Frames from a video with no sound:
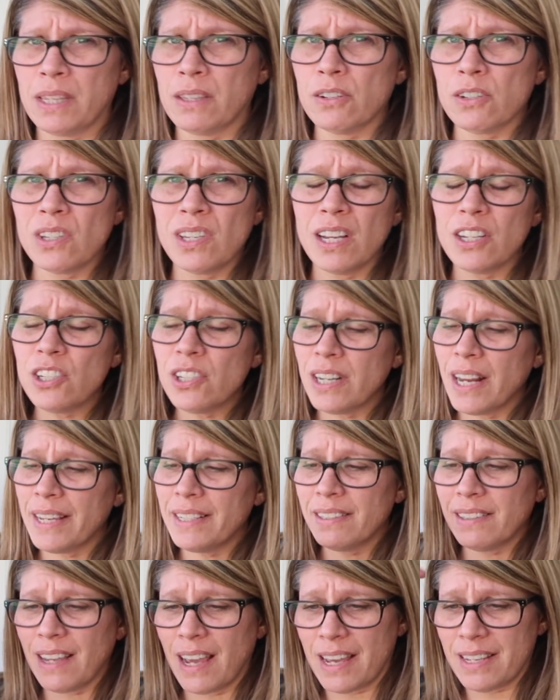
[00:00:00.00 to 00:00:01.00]
They're such
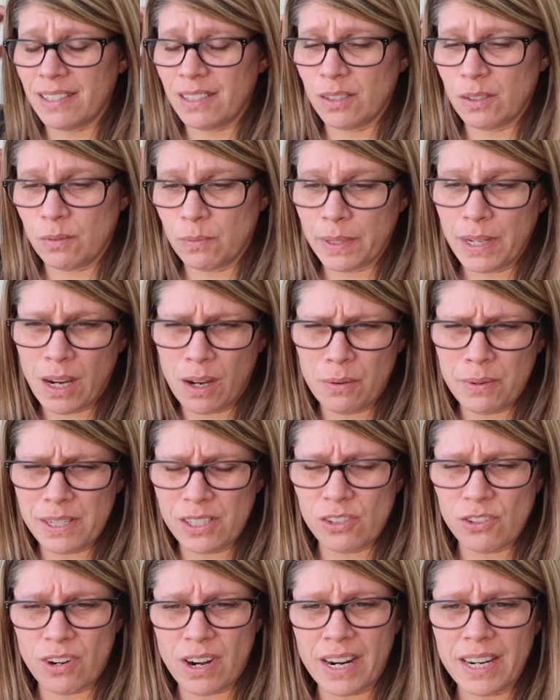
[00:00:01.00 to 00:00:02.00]
nice guys, and we
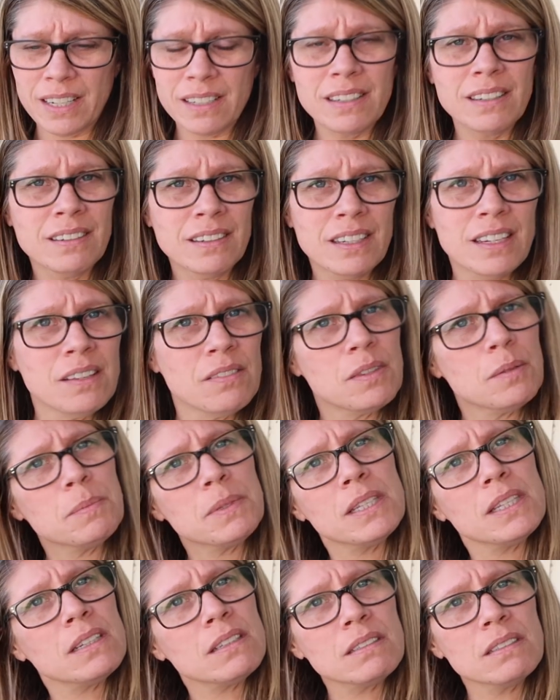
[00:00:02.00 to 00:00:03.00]
always try and give them
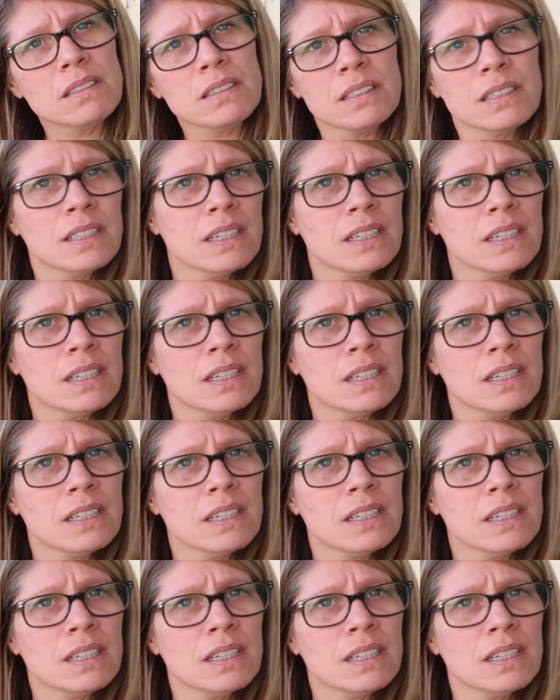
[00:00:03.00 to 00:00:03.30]
a little